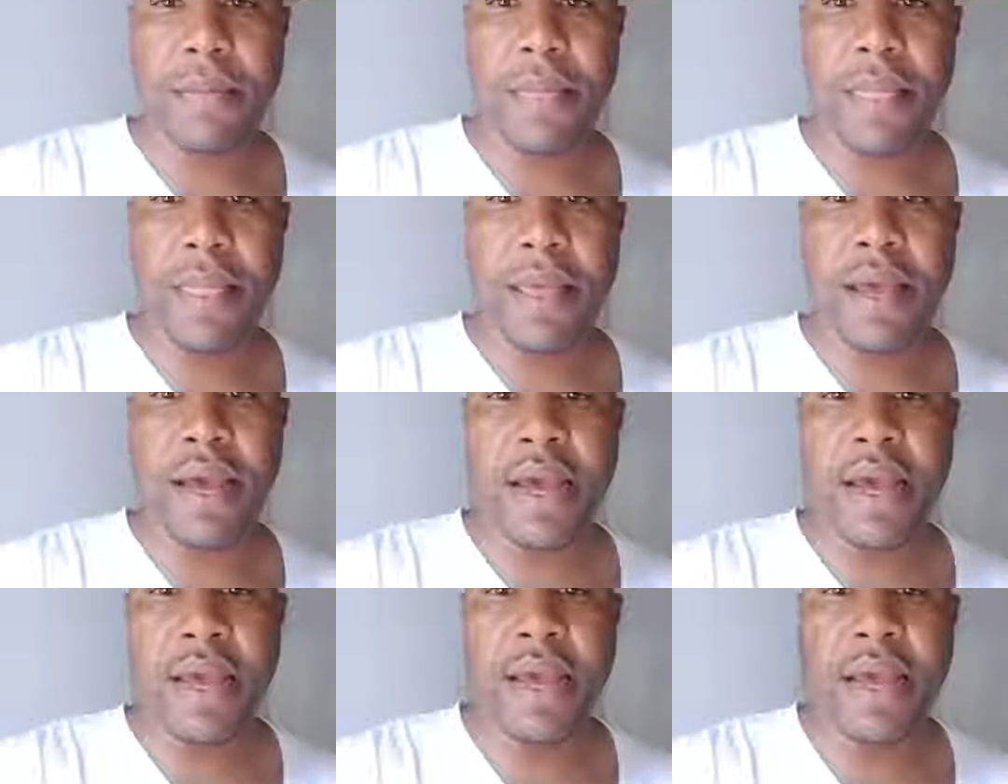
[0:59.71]

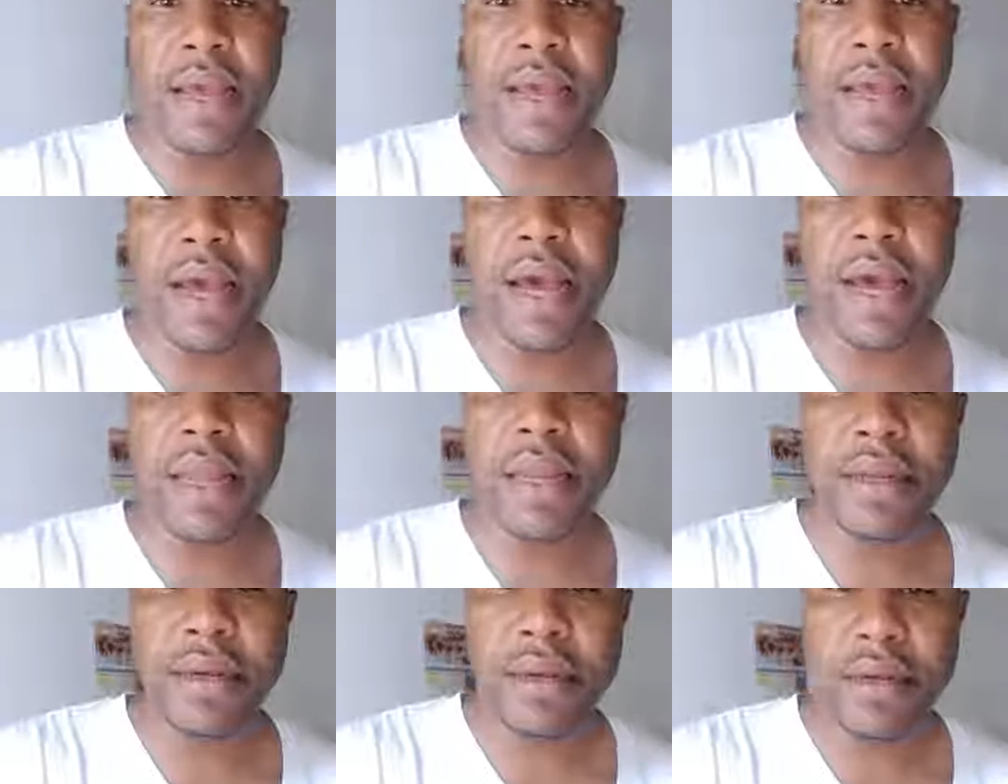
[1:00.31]
I
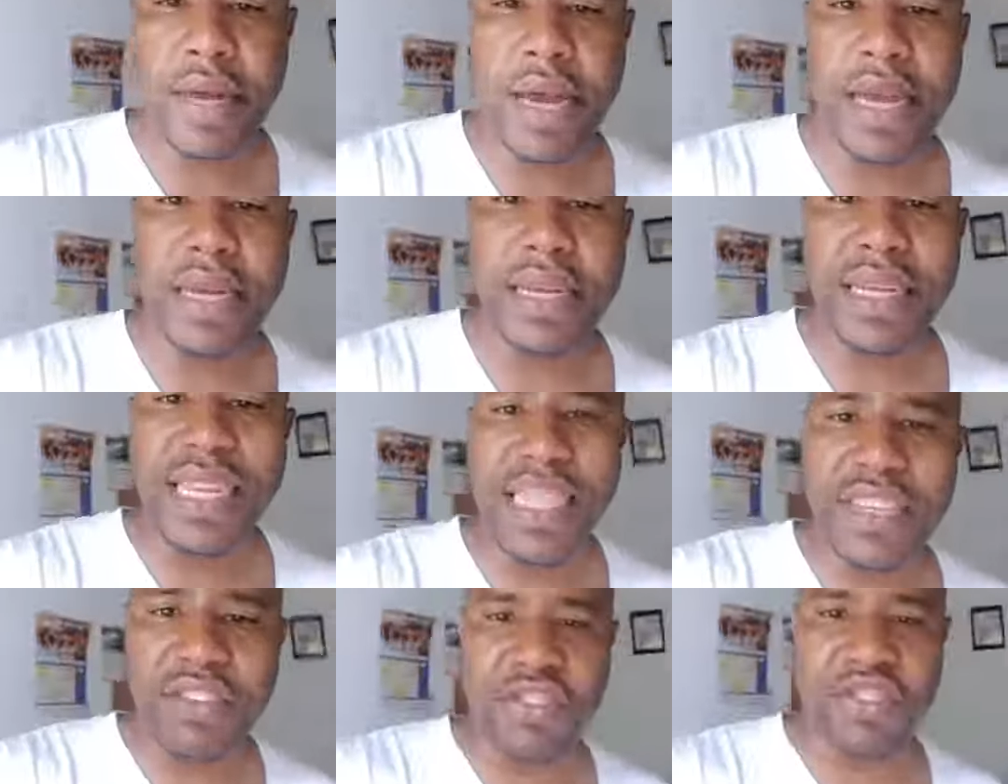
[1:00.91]
had an
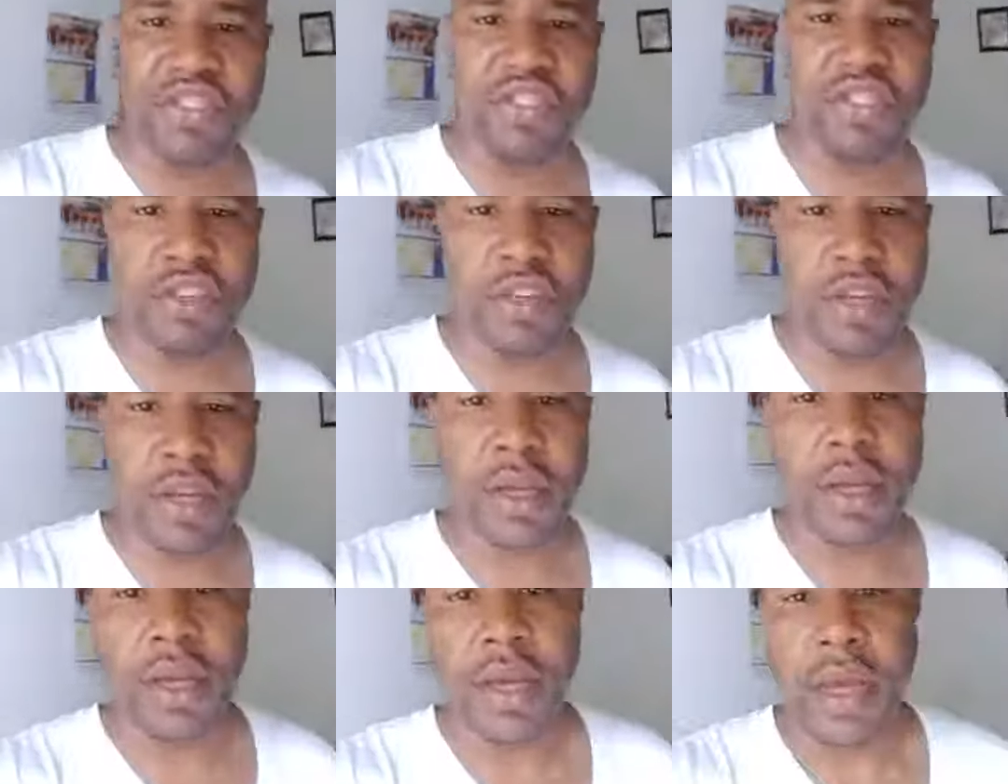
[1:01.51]
itch,
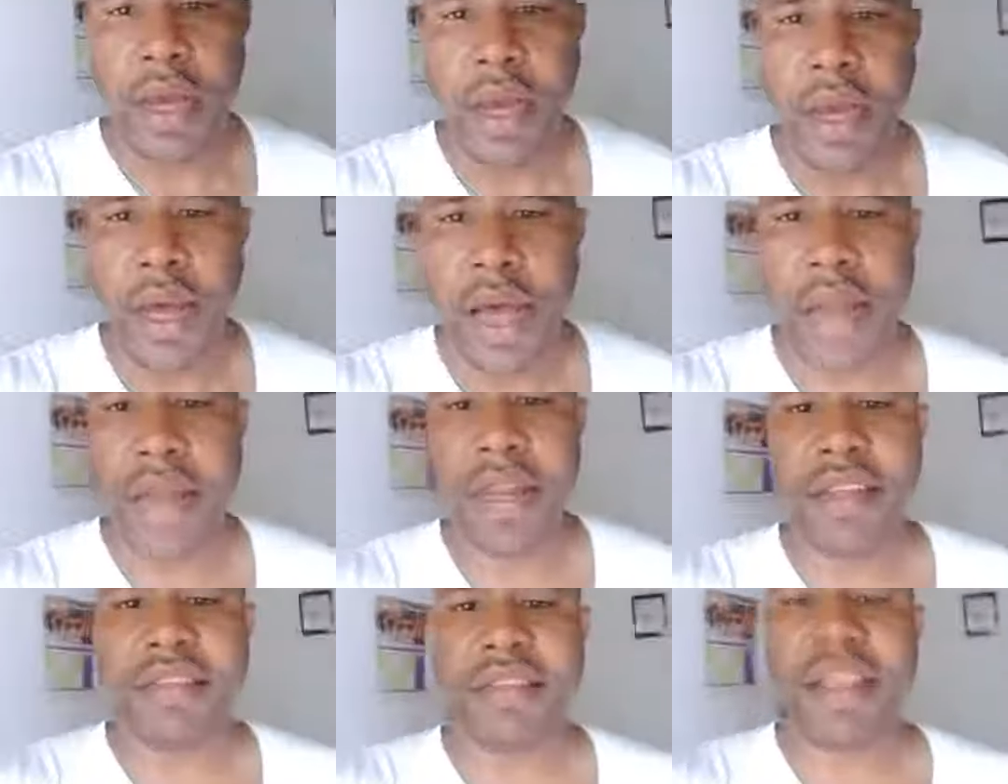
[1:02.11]

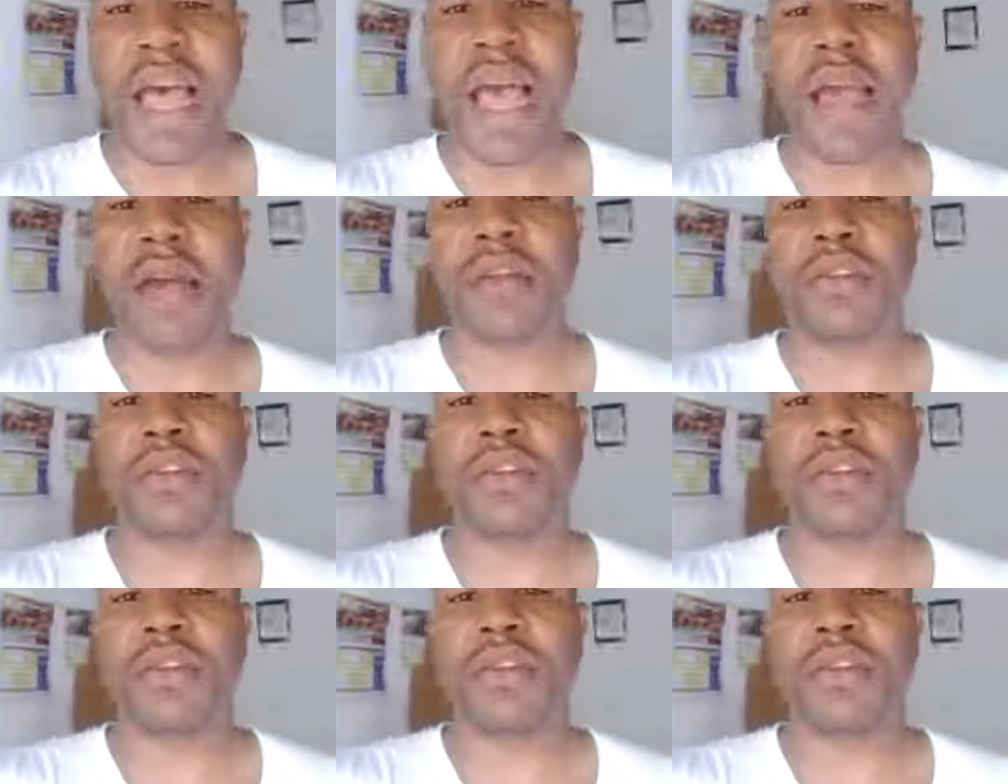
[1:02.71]
a desire